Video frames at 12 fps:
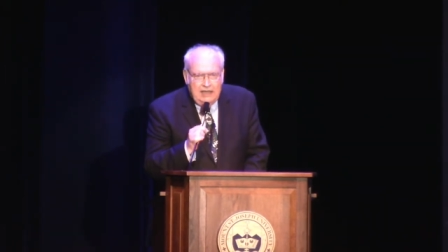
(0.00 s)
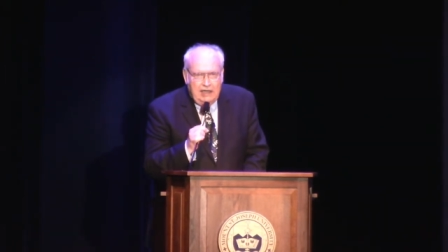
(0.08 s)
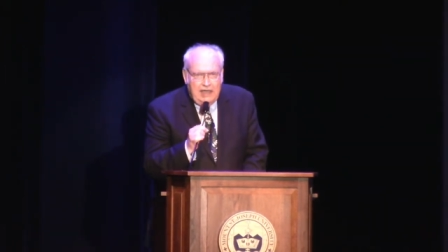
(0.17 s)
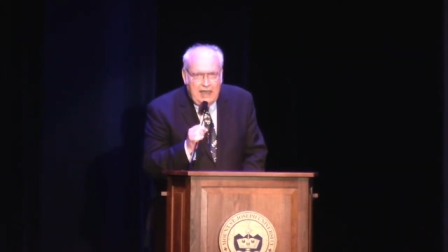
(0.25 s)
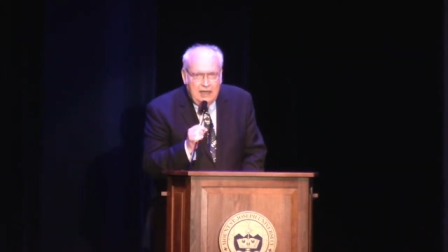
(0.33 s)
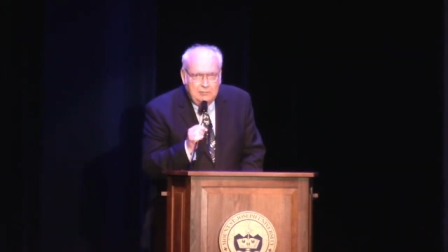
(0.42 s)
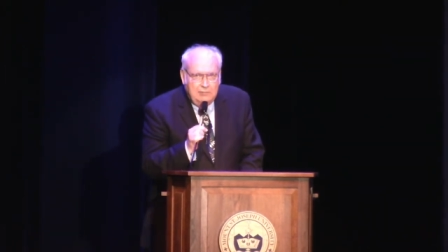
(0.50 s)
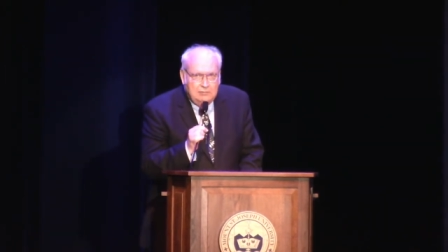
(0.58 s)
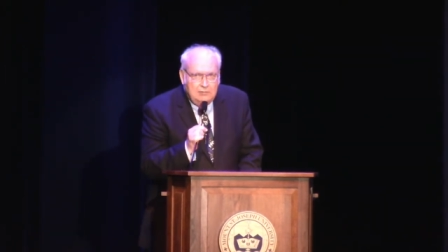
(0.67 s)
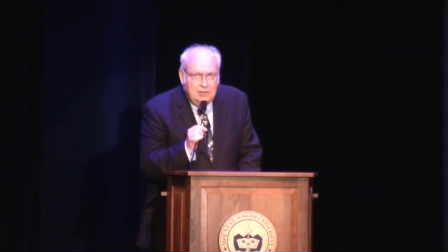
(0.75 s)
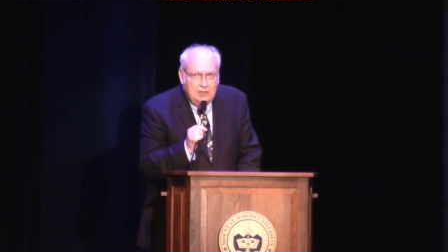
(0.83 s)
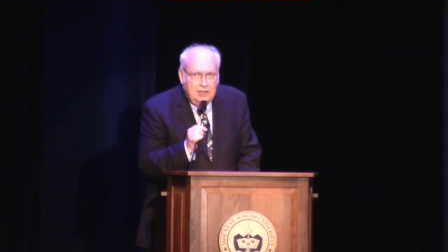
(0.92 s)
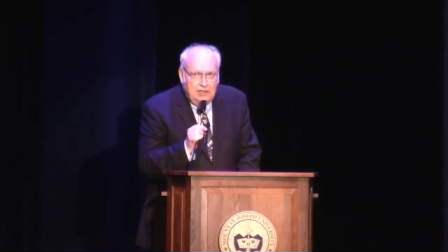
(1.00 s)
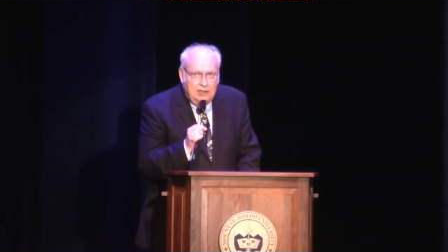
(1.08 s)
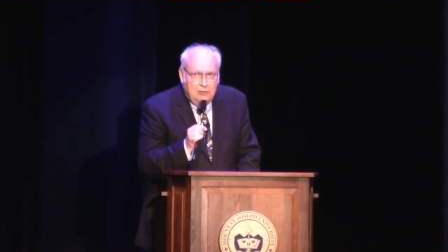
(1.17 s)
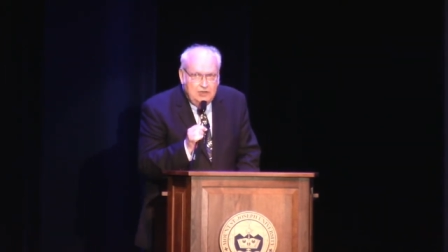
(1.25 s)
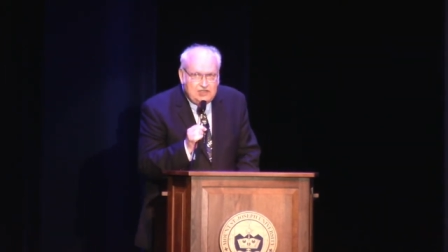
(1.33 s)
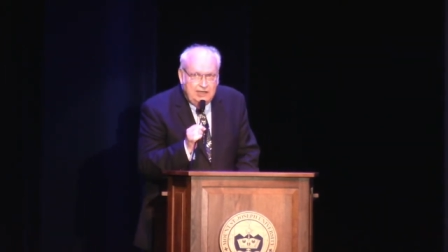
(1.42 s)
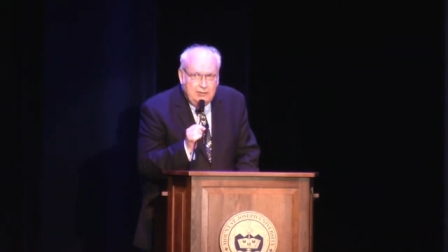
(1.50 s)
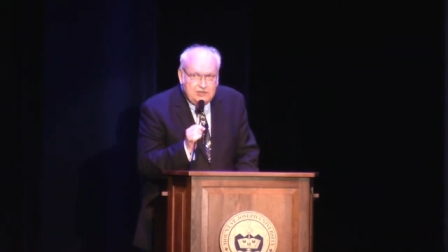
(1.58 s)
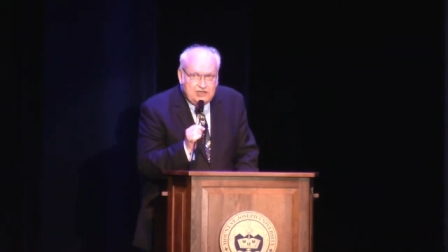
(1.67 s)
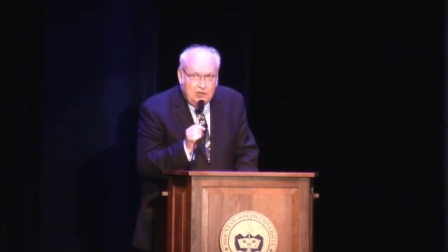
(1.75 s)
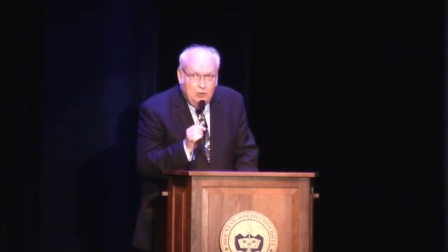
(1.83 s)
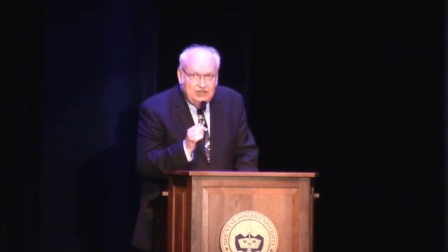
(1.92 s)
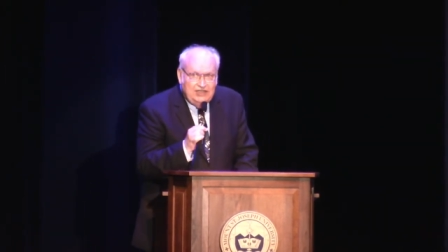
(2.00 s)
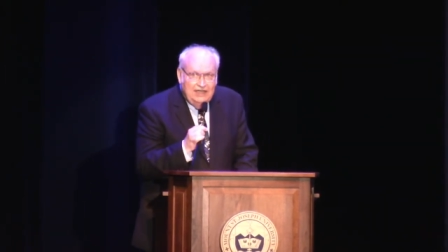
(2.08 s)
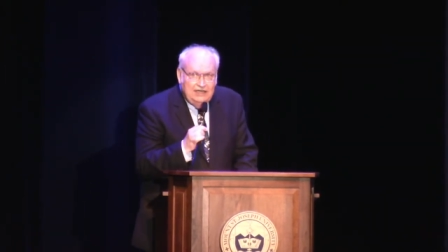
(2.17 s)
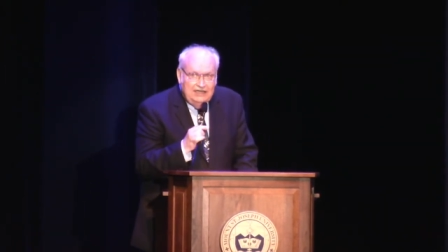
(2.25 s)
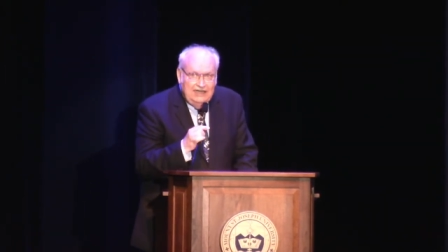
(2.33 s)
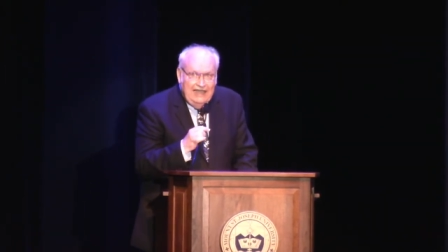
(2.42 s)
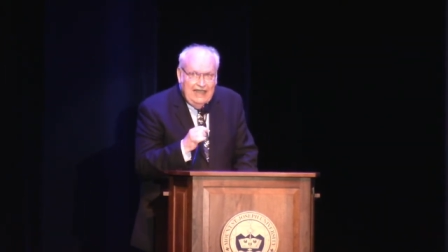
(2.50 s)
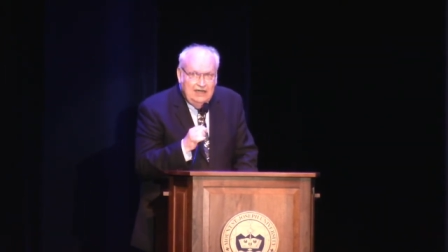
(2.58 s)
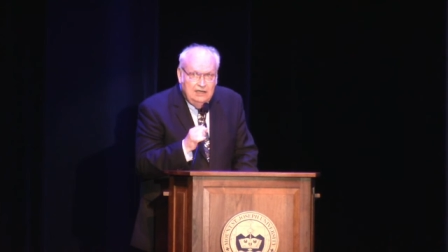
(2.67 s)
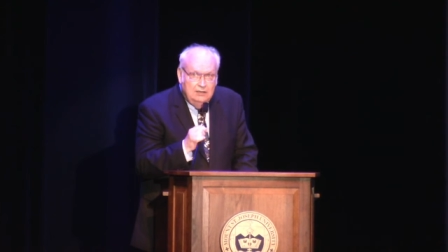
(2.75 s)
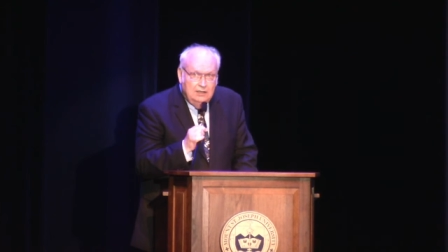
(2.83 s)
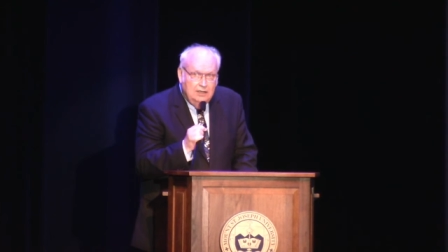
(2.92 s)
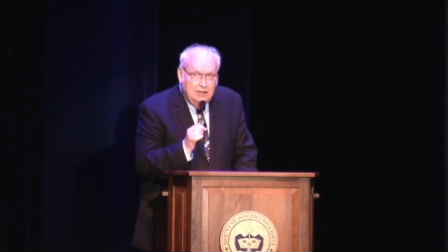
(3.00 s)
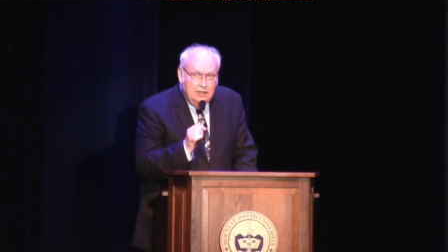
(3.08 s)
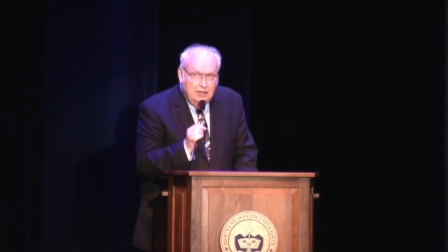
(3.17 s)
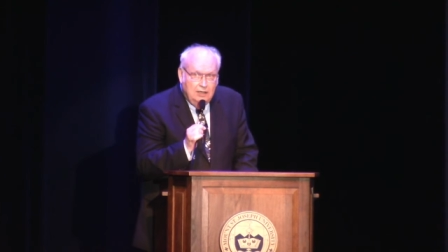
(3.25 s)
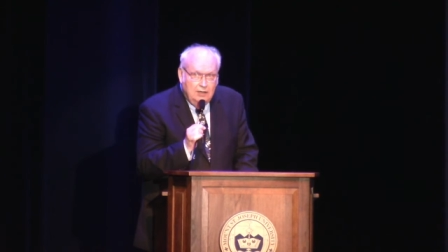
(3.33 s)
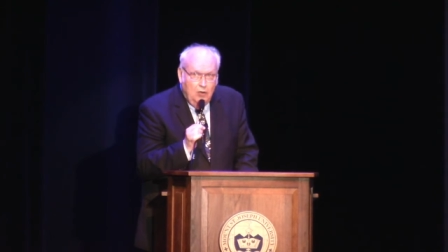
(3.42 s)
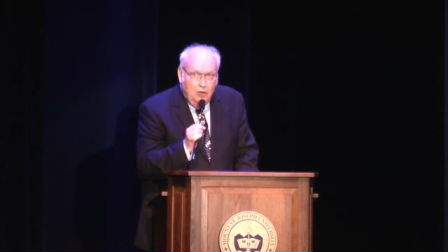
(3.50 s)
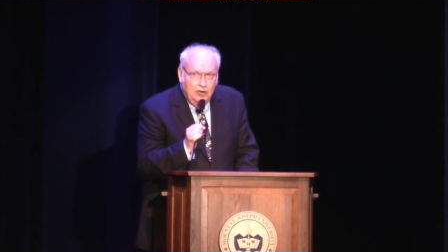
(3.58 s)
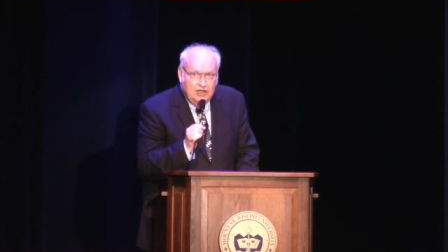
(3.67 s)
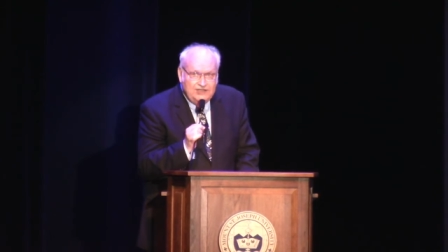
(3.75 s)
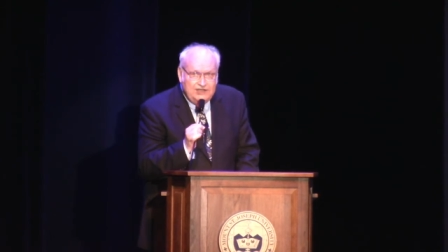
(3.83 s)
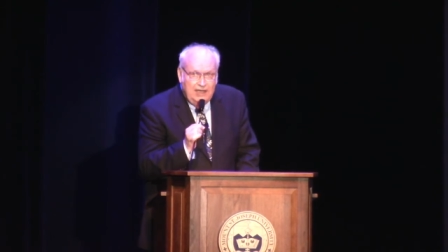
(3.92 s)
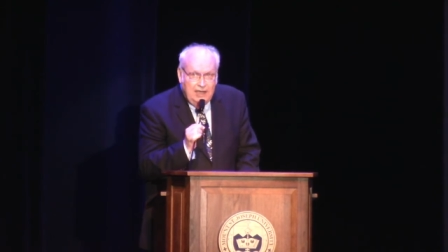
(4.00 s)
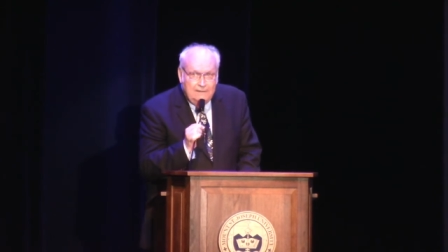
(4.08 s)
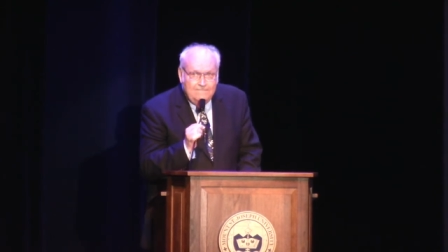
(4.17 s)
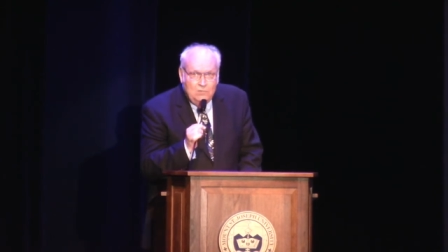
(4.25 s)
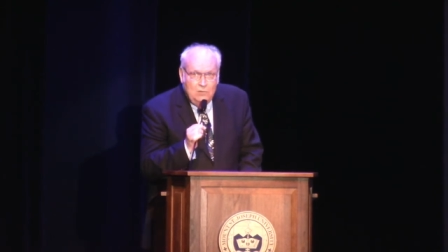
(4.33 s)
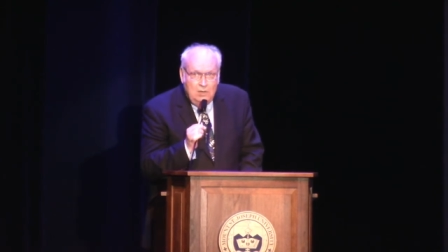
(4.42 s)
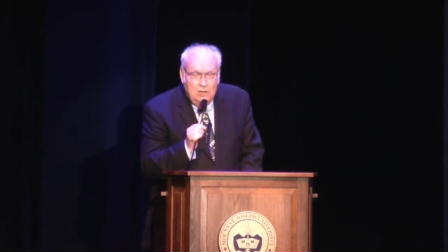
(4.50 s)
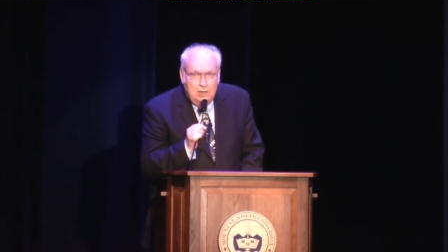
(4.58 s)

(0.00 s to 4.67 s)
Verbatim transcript: He had originally it was a quintet, and he added uh, horns and